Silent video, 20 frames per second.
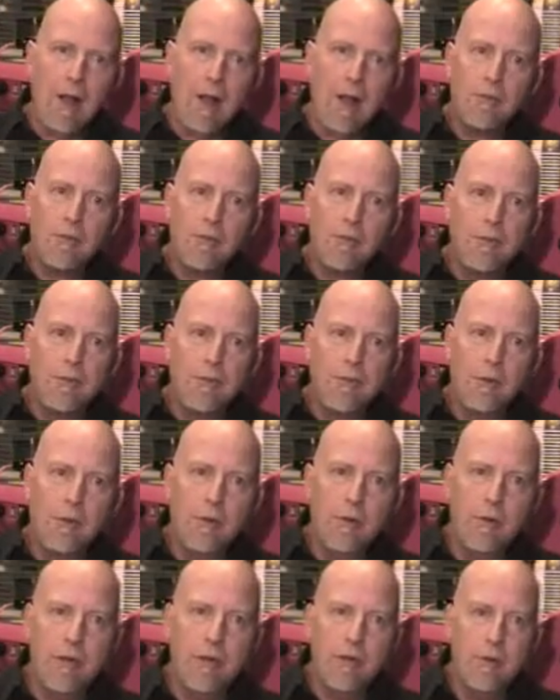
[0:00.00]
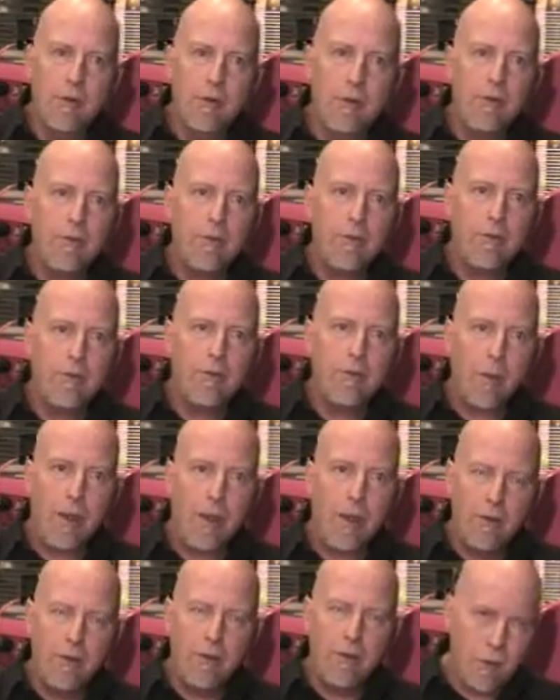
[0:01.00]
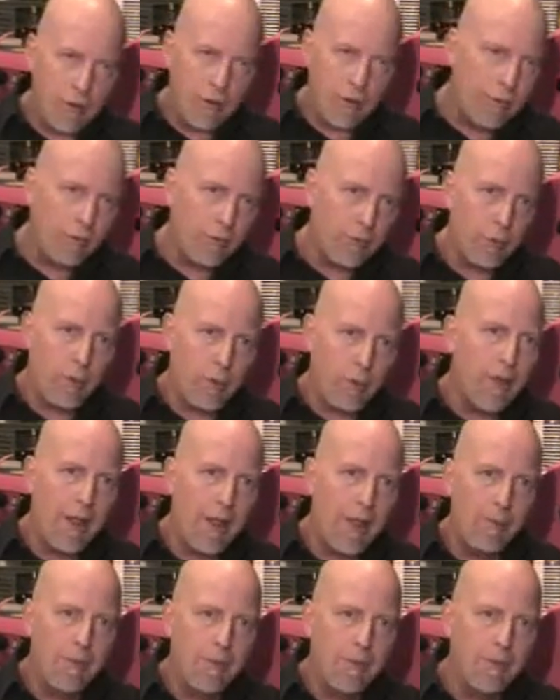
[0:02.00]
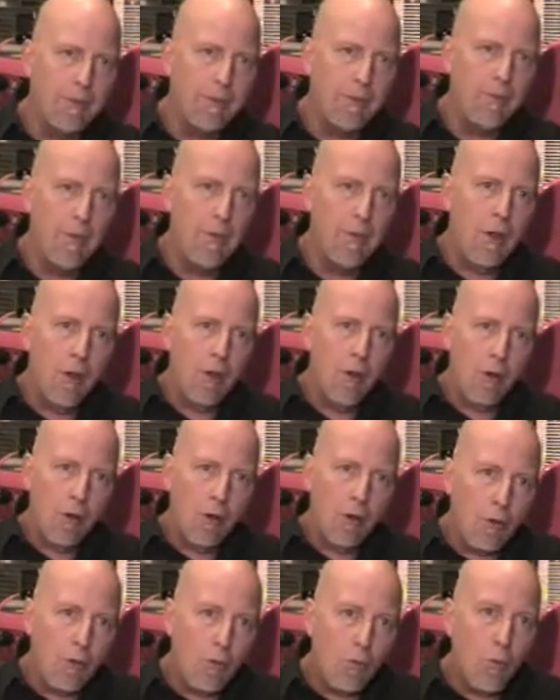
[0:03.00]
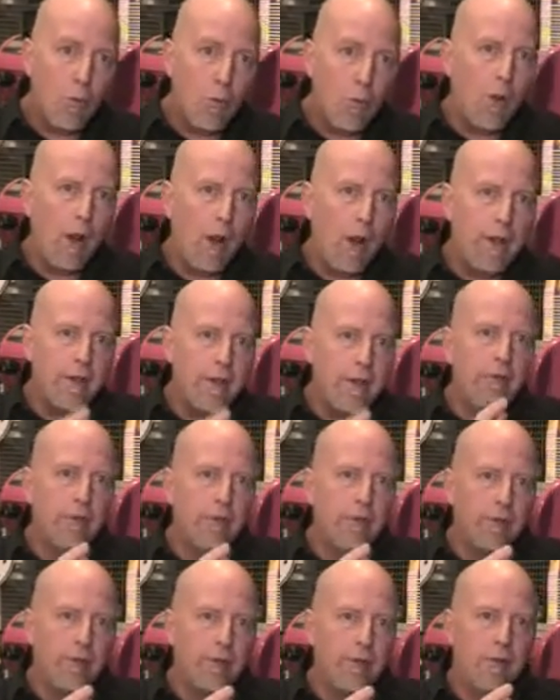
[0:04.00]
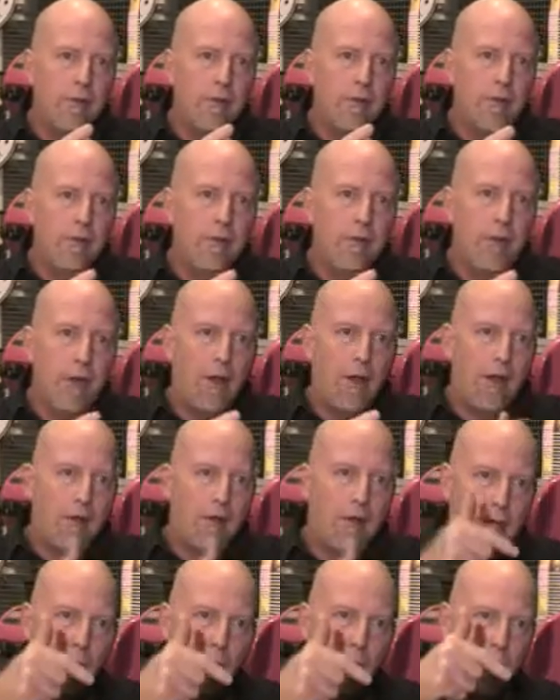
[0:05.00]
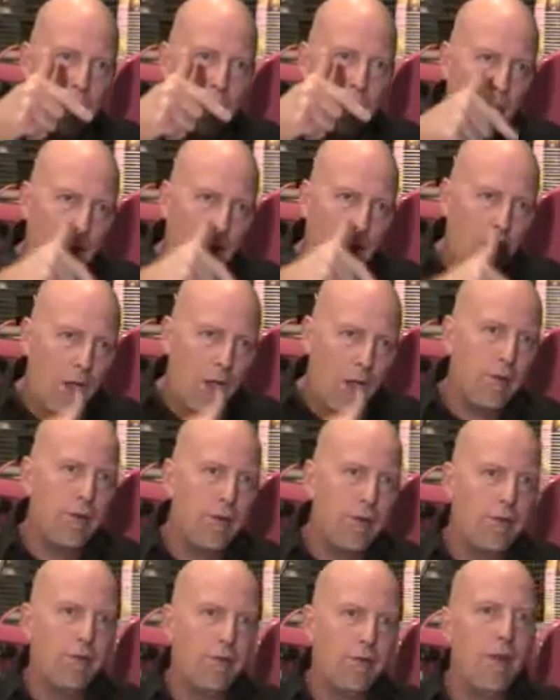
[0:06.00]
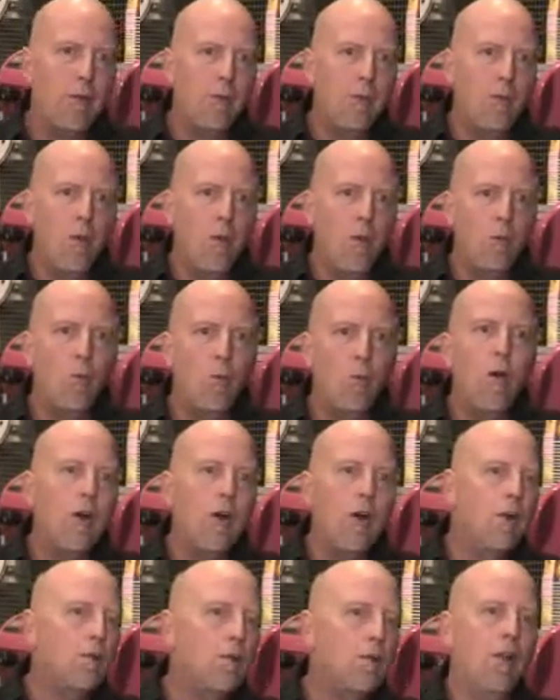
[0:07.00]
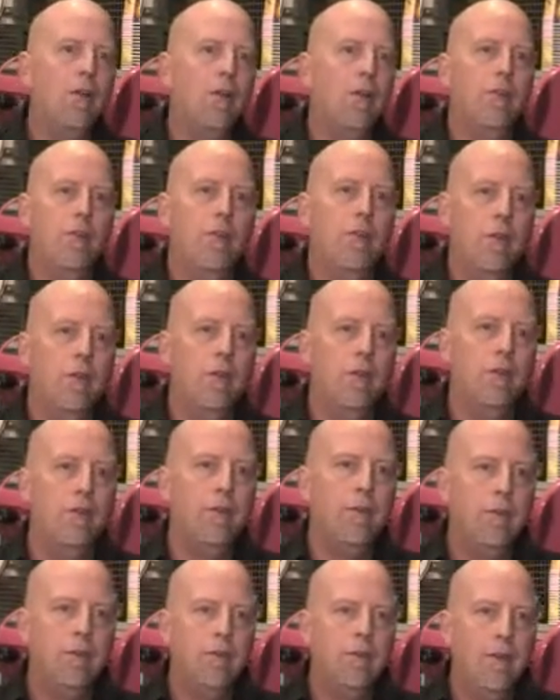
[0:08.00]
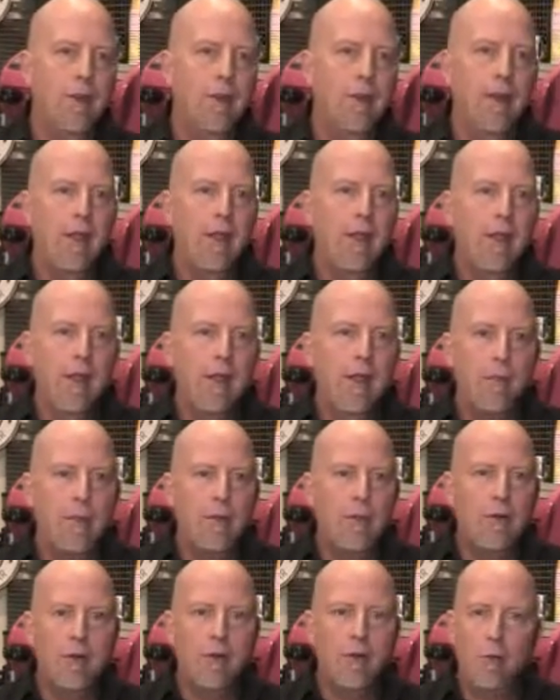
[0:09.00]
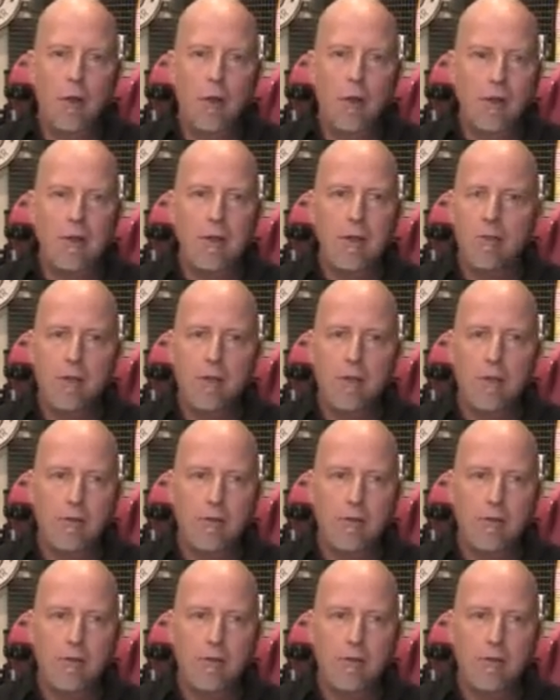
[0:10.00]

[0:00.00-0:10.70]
After a few seconds, and you've got your swirl happening, raise the jug which will lower the steam wand well below the surface, because you only need a